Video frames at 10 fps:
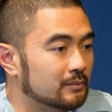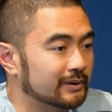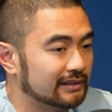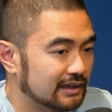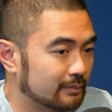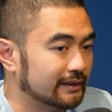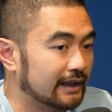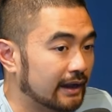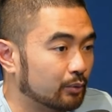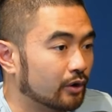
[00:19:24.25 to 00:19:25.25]
But Liam and
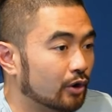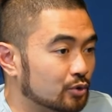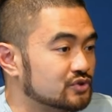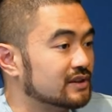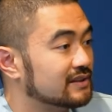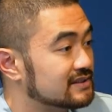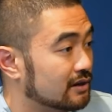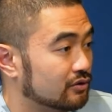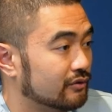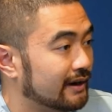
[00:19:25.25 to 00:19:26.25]
I were hosting these
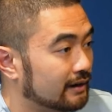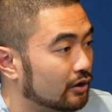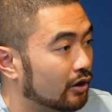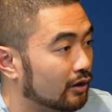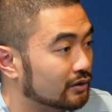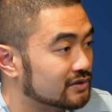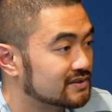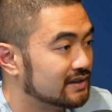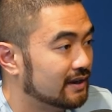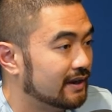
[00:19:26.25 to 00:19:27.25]
underwriting calls,
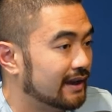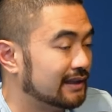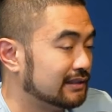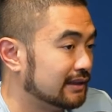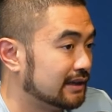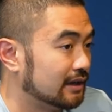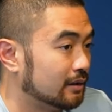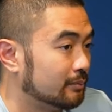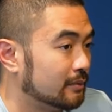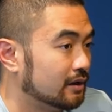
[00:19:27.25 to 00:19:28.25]
and
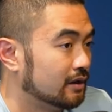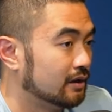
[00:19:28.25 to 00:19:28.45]
Liam,